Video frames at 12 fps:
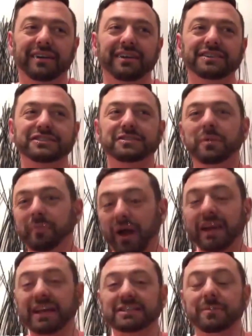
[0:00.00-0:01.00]
be, I
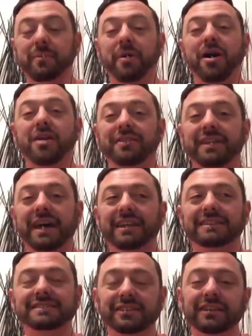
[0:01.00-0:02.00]
guess, to be part of that. And
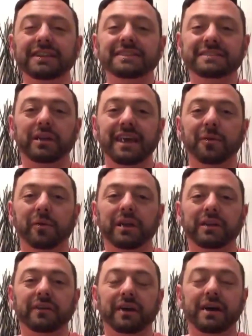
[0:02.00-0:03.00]
still to this day,
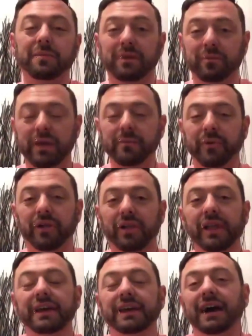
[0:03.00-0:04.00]
when I meet people,
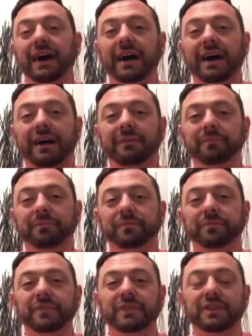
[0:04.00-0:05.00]

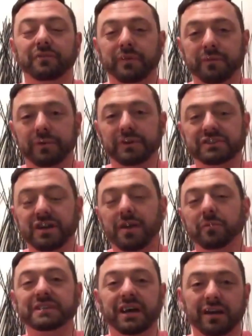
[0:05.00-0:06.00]
for the first time we
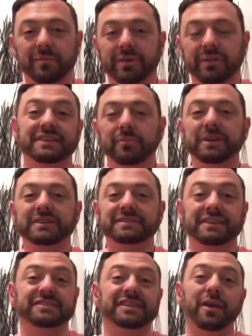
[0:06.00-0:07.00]
talk about the Olympics, they
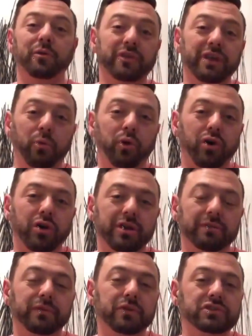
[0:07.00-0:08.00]
say where they were. And
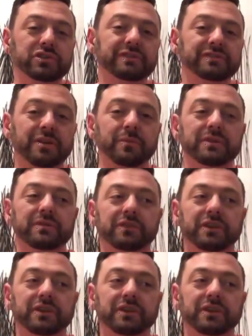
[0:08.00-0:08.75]
if someone doesn't